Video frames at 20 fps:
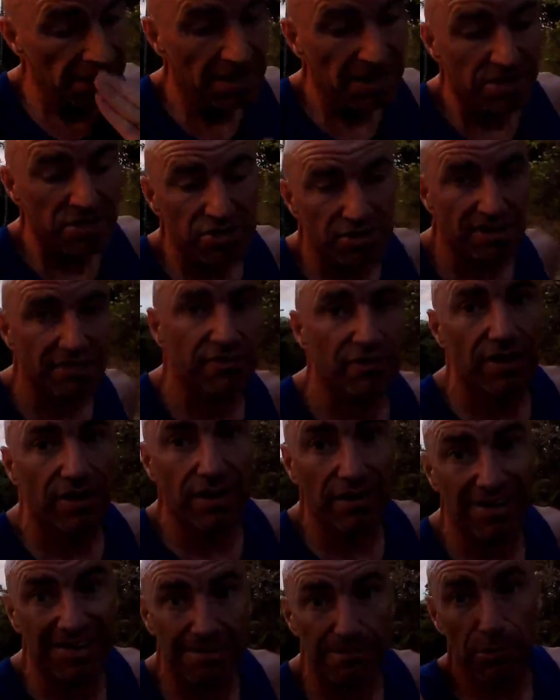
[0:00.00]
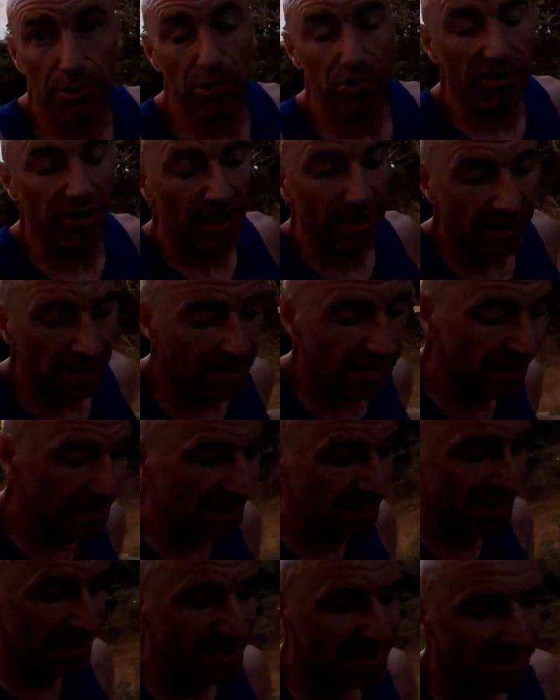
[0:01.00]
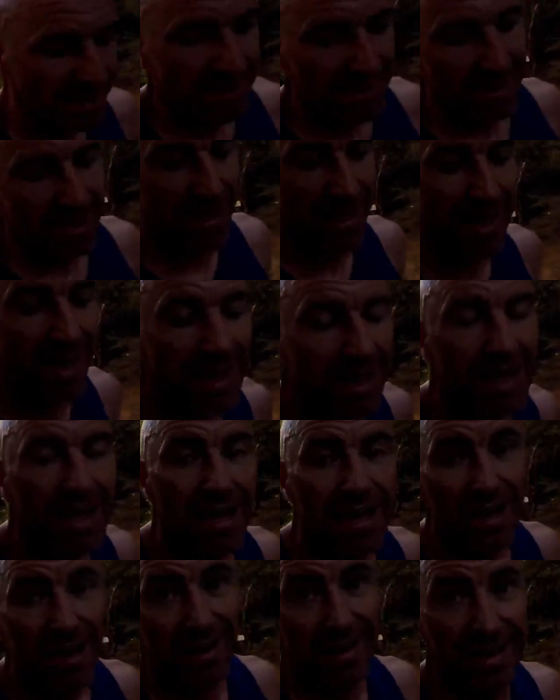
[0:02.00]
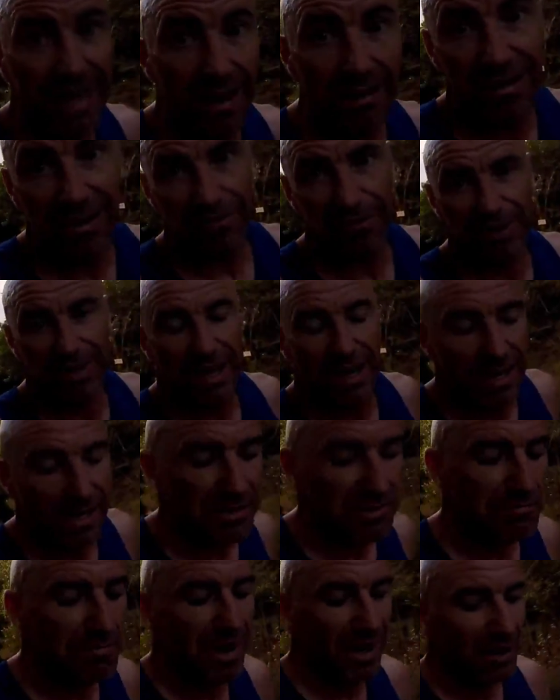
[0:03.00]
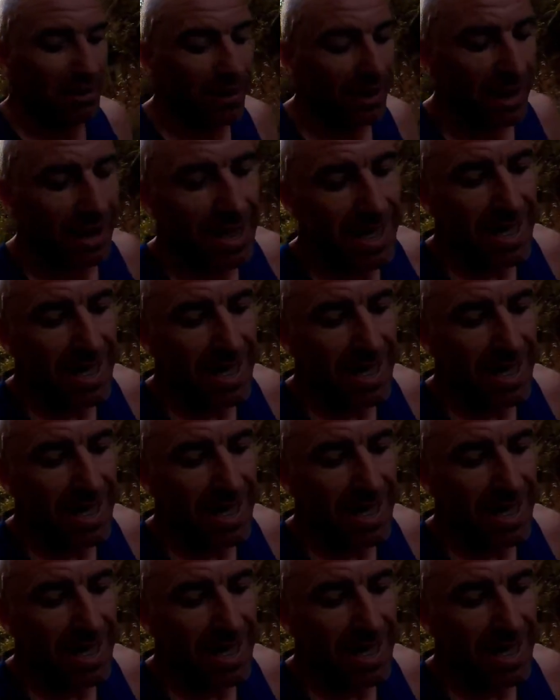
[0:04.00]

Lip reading: just for a little explore really. I now live on the island of Bequia,